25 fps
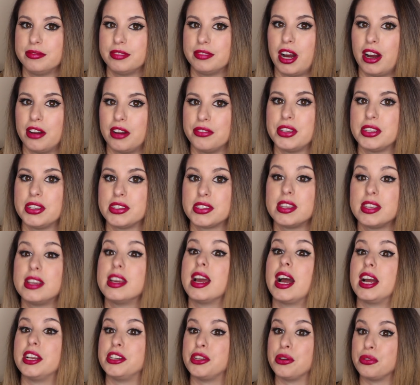
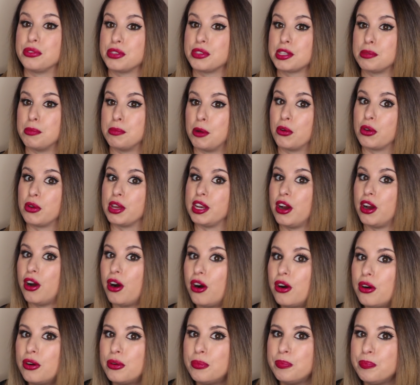Obviously, I don't smoke at
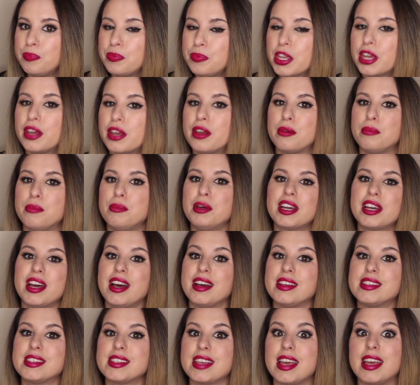home
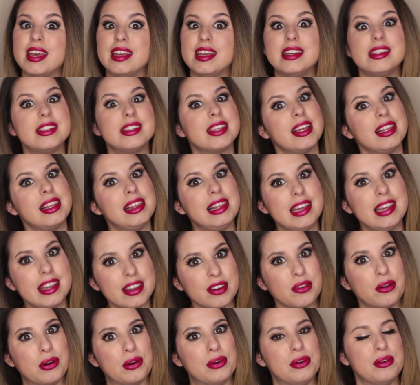because it is
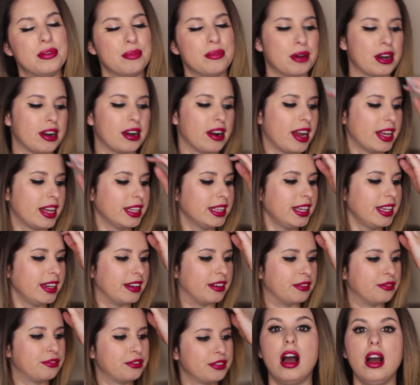illegal where I
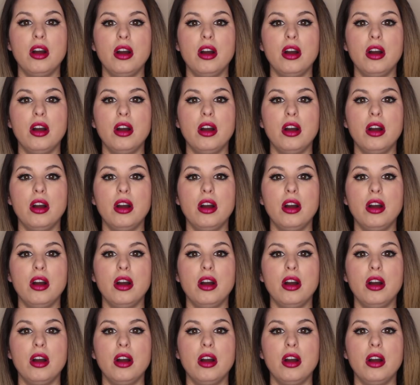live.